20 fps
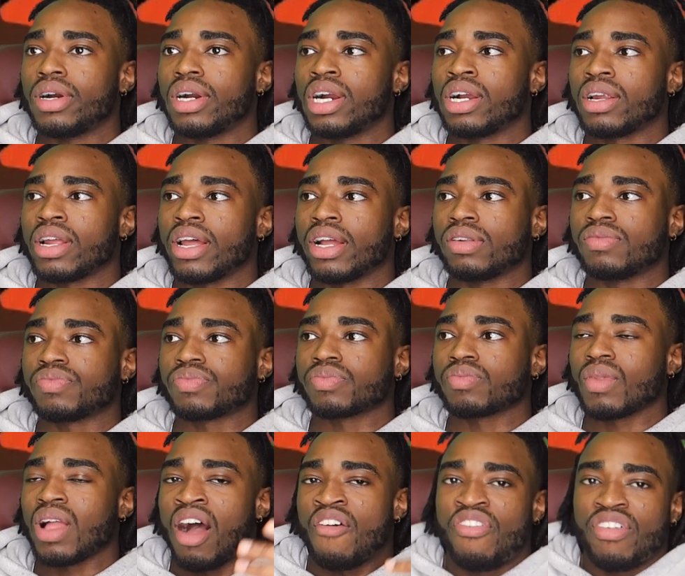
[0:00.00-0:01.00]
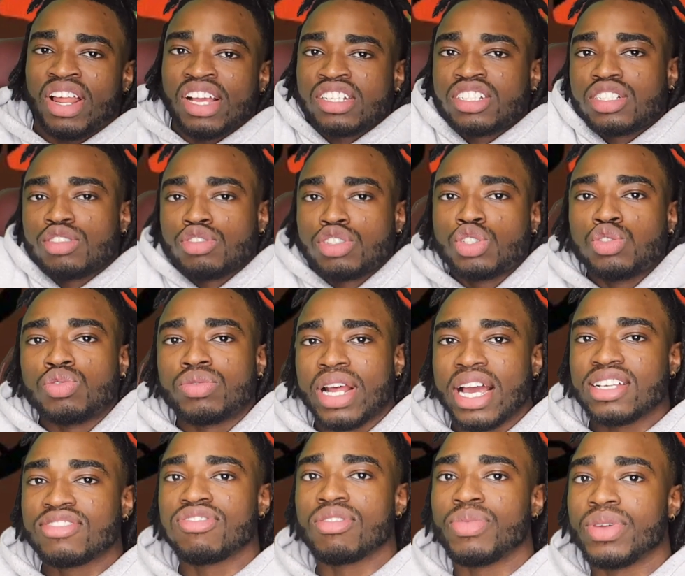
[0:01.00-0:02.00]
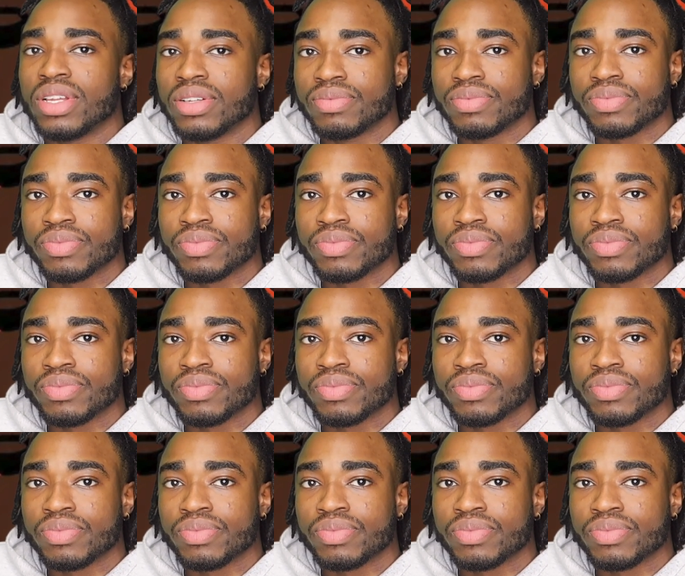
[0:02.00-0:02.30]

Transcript: I feel like she was too nice for me.